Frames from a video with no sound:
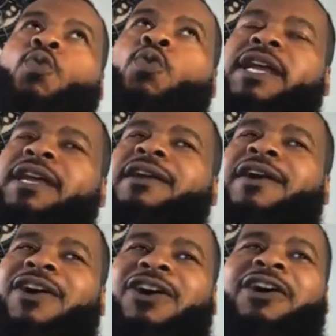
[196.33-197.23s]
we
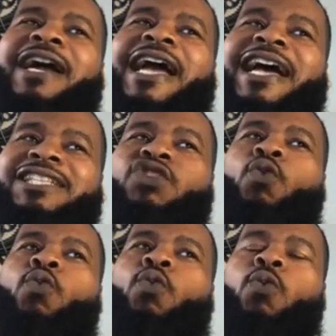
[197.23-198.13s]
are at
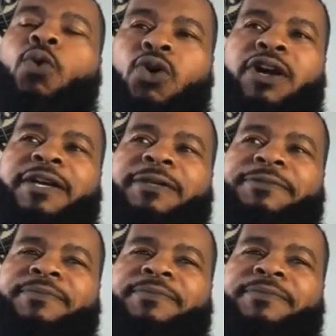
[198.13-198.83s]
war.